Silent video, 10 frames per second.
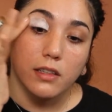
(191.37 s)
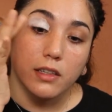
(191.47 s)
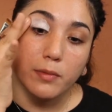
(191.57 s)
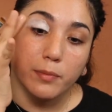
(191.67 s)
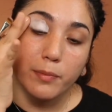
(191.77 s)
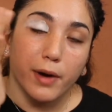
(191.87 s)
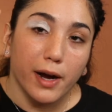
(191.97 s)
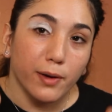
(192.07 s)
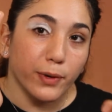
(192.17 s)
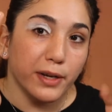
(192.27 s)
in
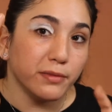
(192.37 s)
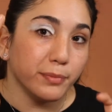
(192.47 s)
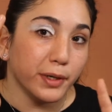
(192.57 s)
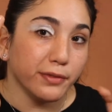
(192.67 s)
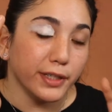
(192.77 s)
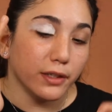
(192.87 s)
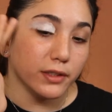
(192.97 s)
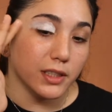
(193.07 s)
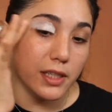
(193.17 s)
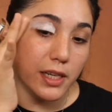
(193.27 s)
my way of buffing out
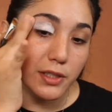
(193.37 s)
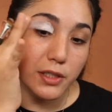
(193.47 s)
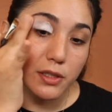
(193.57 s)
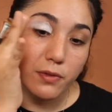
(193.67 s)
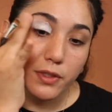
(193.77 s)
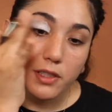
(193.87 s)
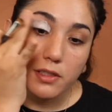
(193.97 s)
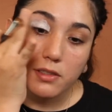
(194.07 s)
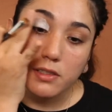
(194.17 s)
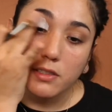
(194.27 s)
the edges for
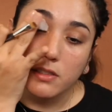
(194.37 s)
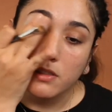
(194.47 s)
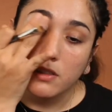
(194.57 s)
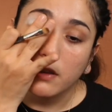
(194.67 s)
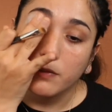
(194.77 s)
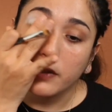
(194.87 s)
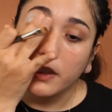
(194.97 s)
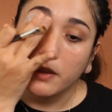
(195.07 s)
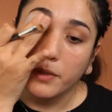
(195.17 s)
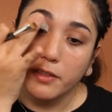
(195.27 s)
this is
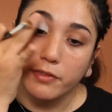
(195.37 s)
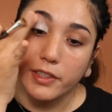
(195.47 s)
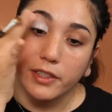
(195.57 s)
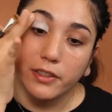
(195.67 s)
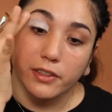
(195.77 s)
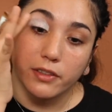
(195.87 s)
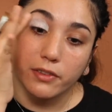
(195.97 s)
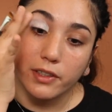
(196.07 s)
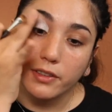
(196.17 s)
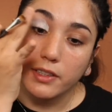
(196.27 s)
taking my finger
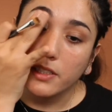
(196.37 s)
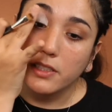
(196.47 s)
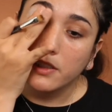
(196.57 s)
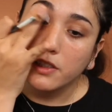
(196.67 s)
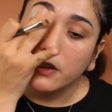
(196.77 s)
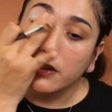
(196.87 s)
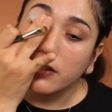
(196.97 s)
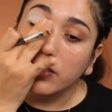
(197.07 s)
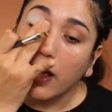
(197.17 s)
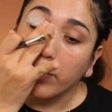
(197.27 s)
around the edge and just
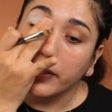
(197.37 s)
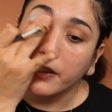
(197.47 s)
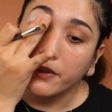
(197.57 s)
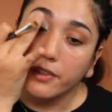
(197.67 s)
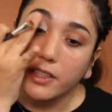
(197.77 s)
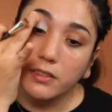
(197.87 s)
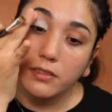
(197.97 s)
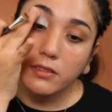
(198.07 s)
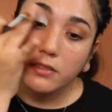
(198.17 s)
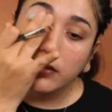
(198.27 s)
tapping it
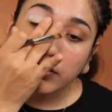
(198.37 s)
around.